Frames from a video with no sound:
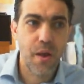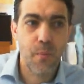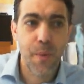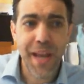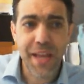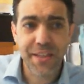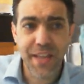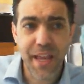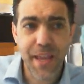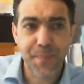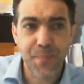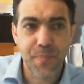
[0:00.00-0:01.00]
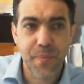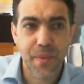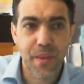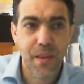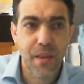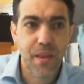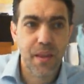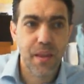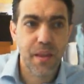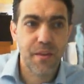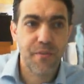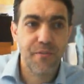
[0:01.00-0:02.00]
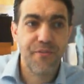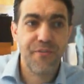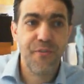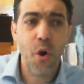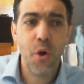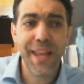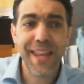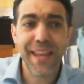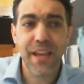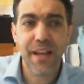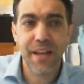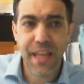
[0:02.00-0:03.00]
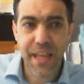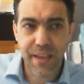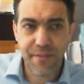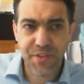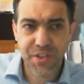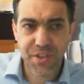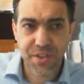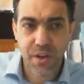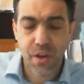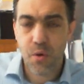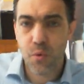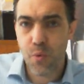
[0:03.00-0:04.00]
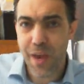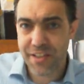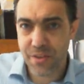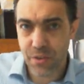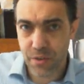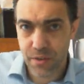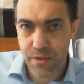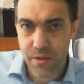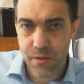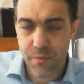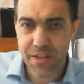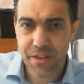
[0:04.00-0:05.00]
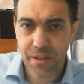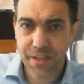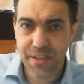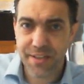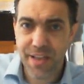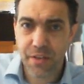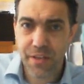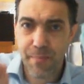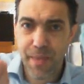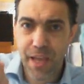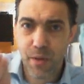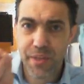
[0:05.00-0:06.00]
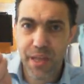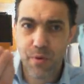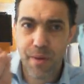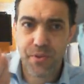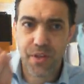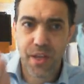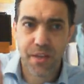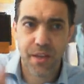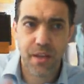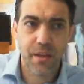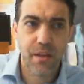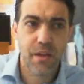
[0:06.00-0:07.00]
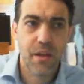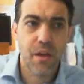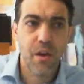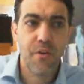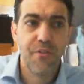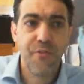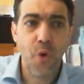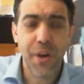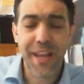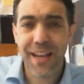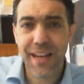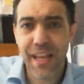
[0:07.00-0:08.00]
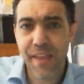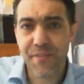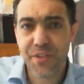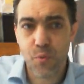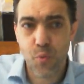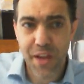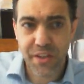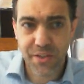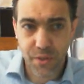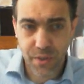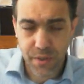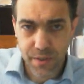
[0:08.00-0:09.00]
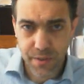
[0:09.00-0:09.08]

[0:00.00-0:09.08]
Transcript: When I say falling leaves rustle, rustle is the sound they make when they rub together, falling leaves rustle.